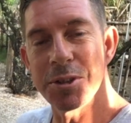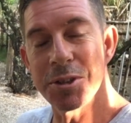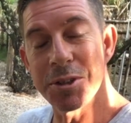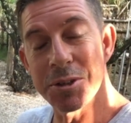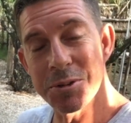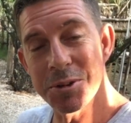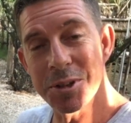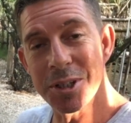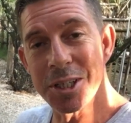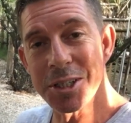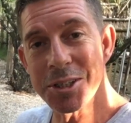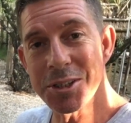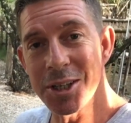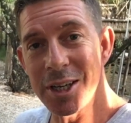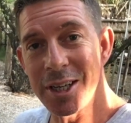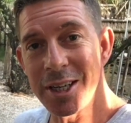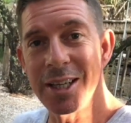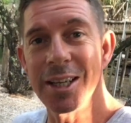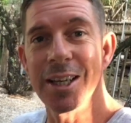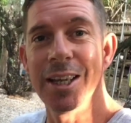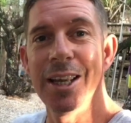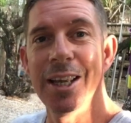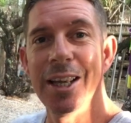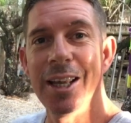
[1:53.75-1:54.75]
which is really
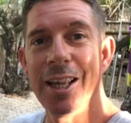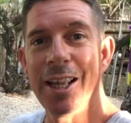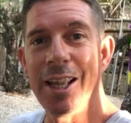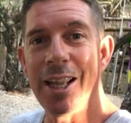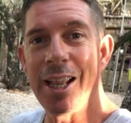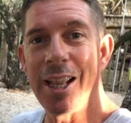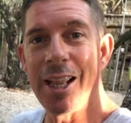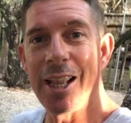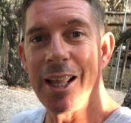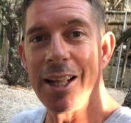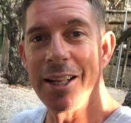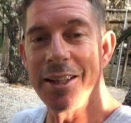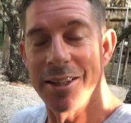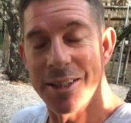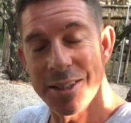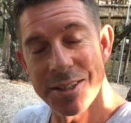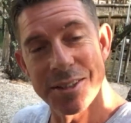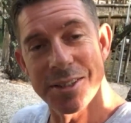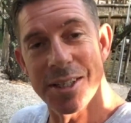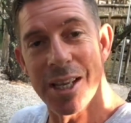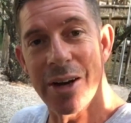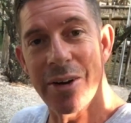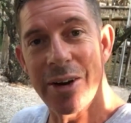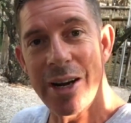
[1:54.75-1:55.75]
exciting, and
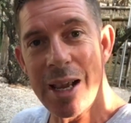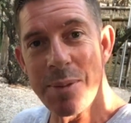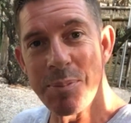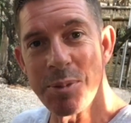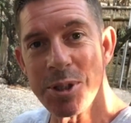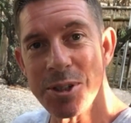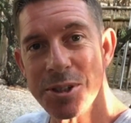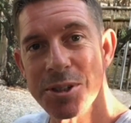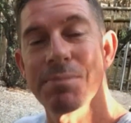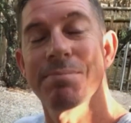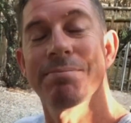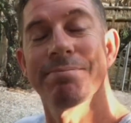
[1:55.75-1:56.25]
this is how it happens.